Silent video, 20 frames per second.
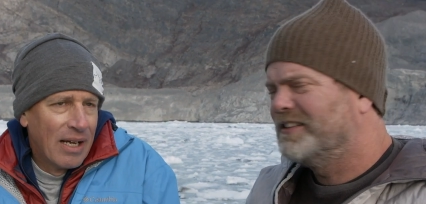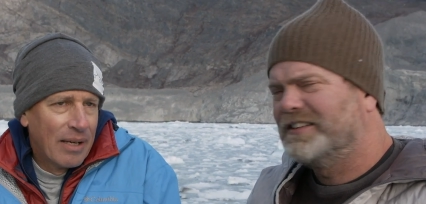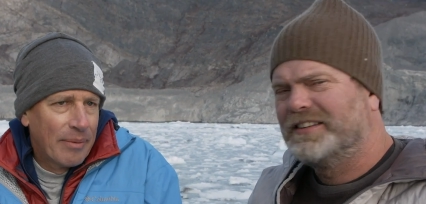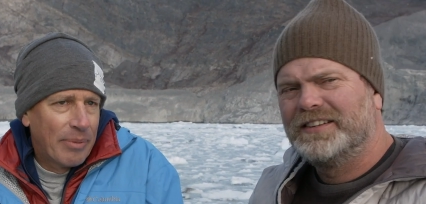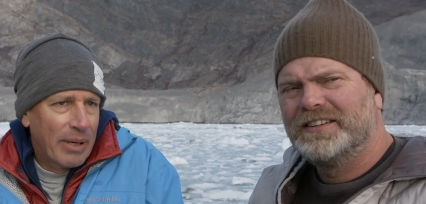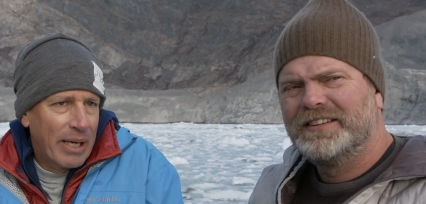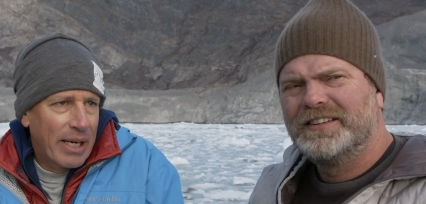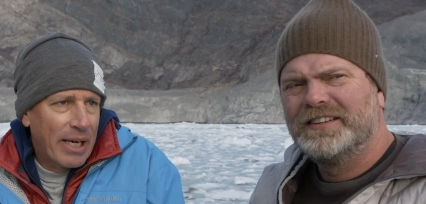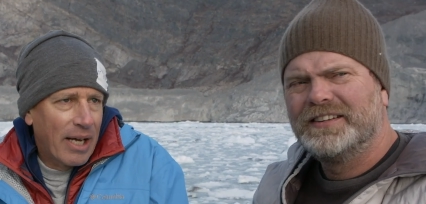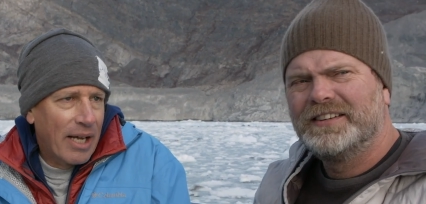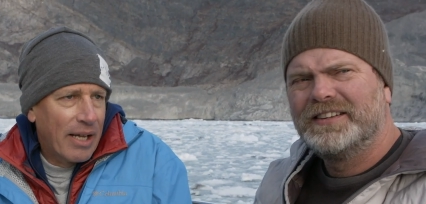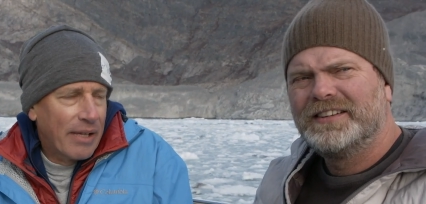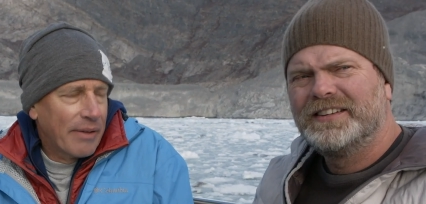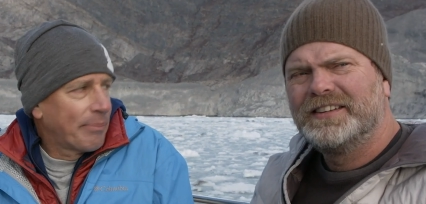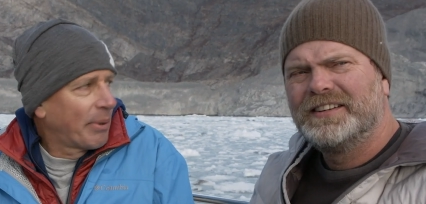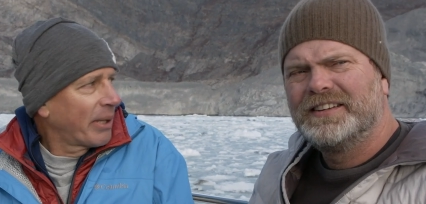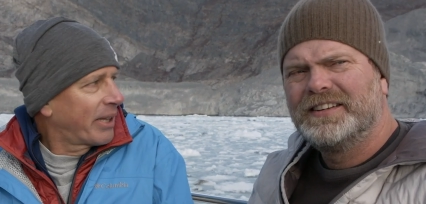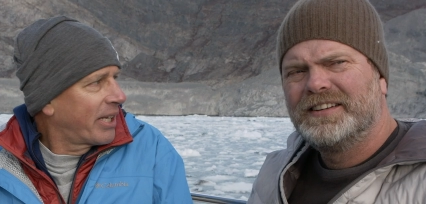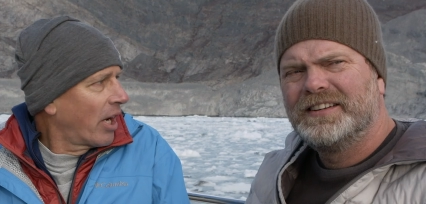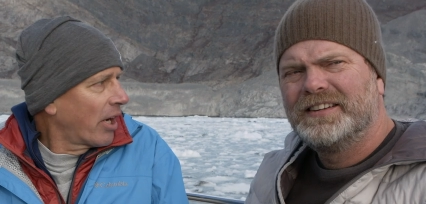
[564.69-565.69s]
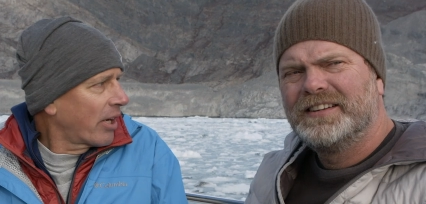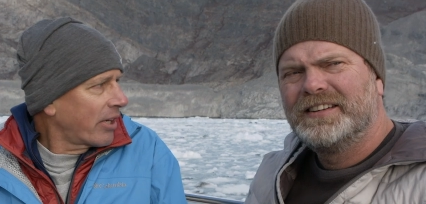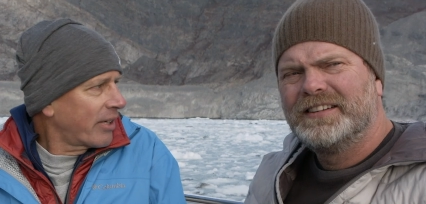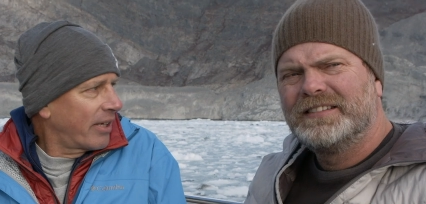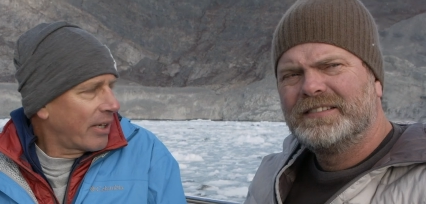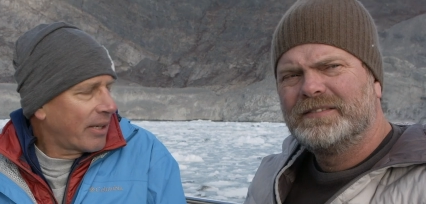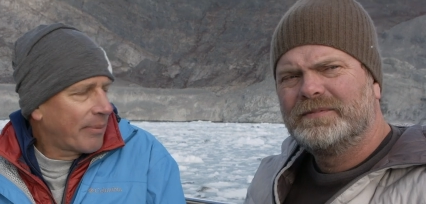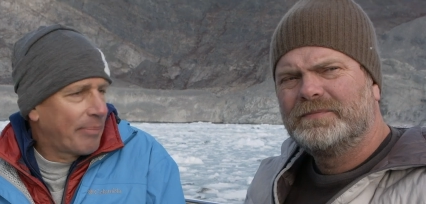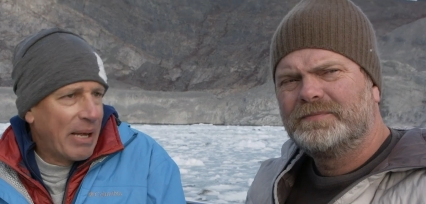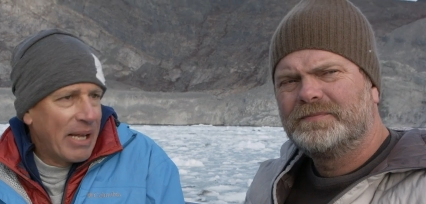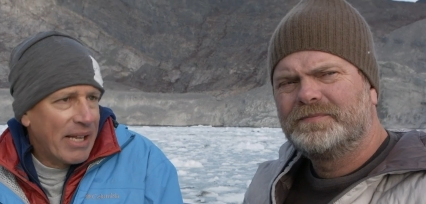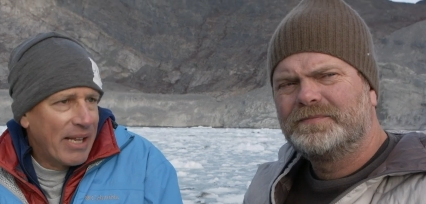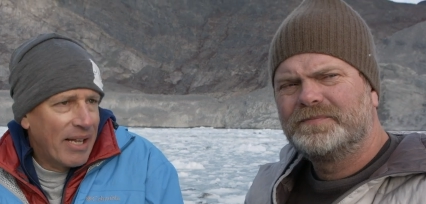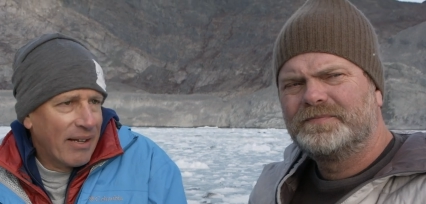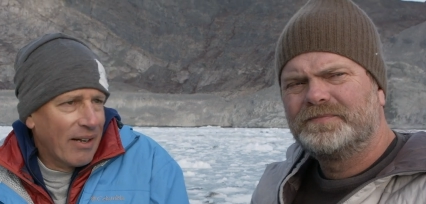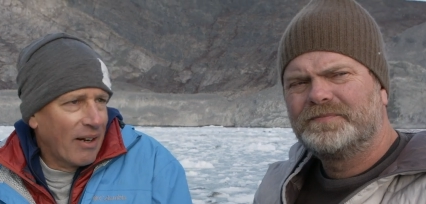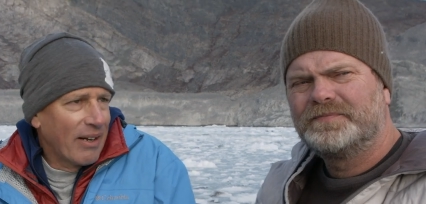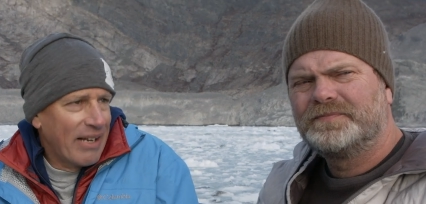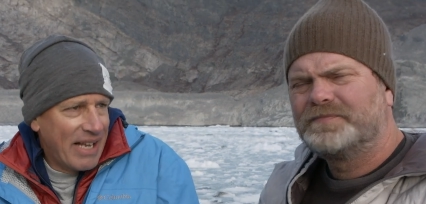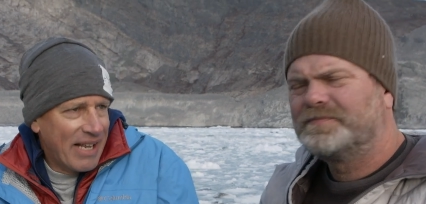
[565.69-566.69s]
Speaker 1: But, uh, but the Arctic
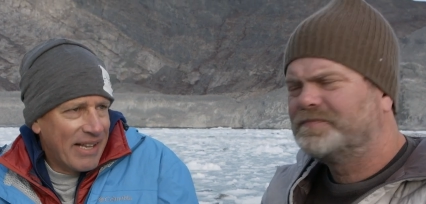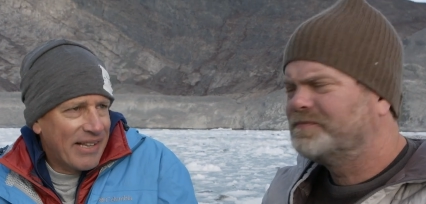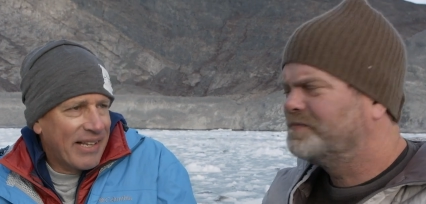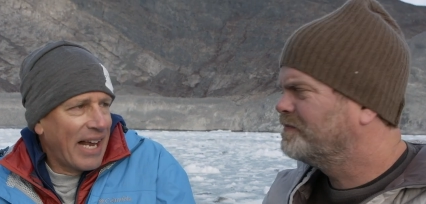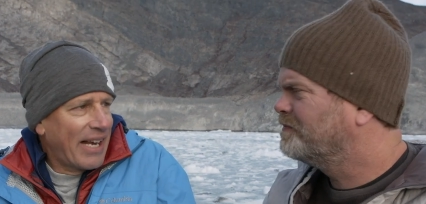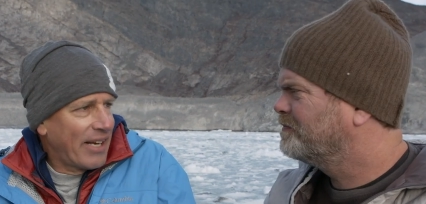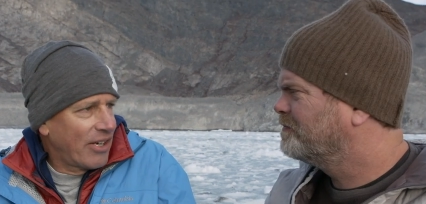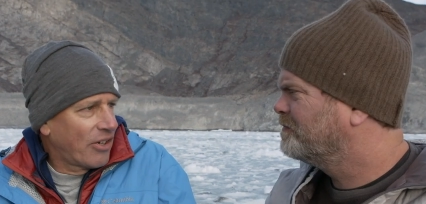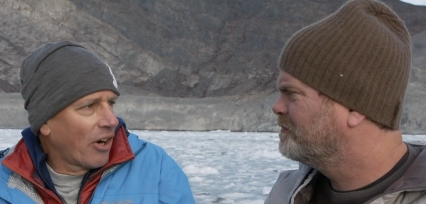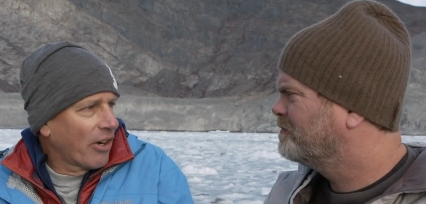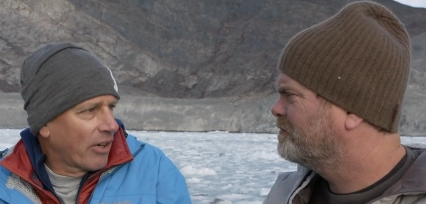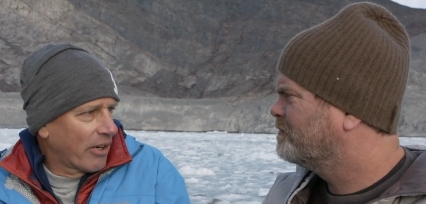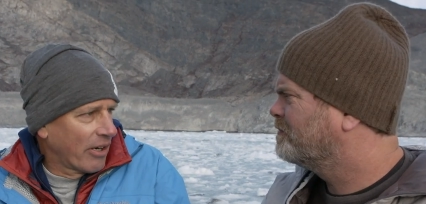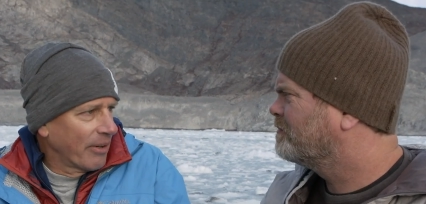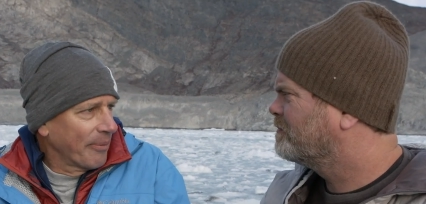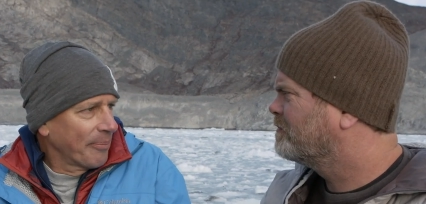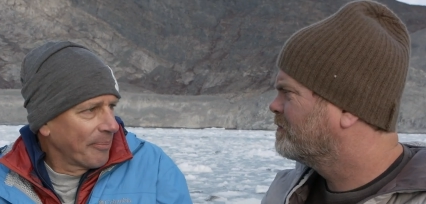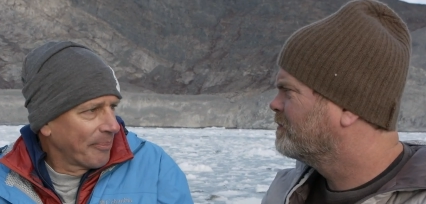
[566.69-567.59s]
is getting darker,